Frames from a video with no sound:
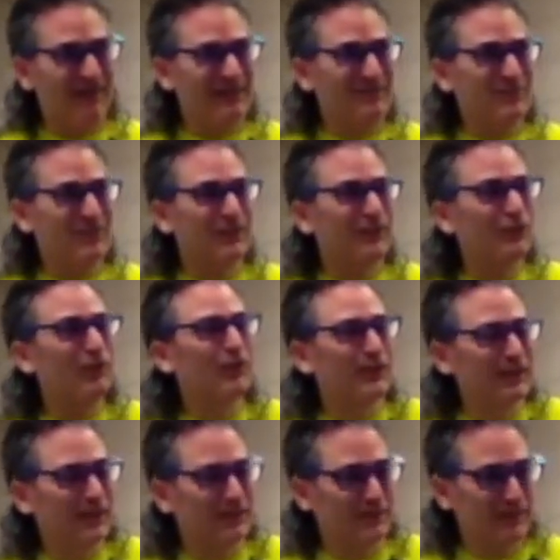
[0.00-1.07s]
It's like annoying
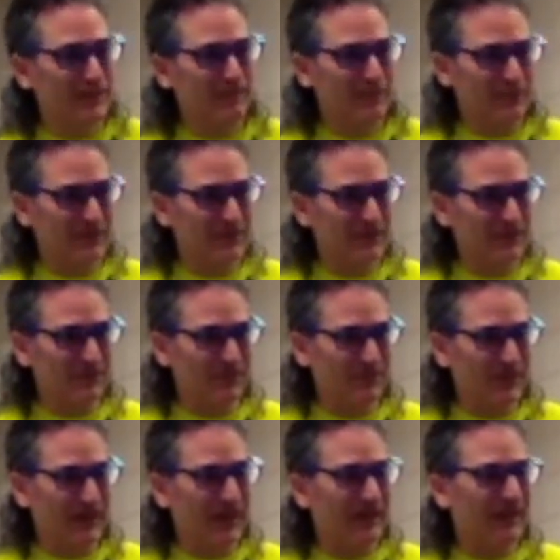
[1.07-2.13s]
other people too.
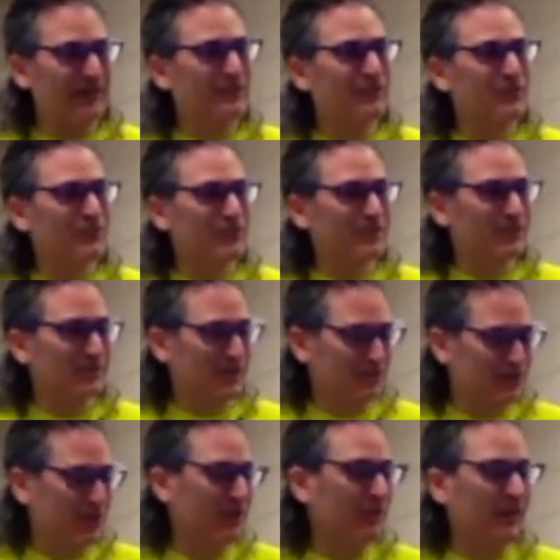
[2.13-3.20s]
I like to use things that
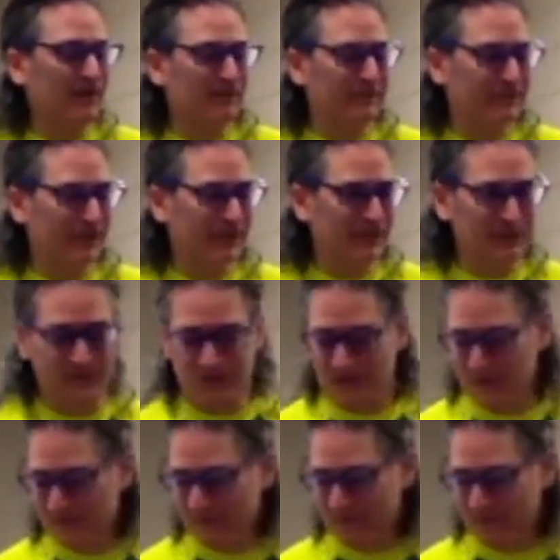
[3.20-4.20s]
don't have fragrance.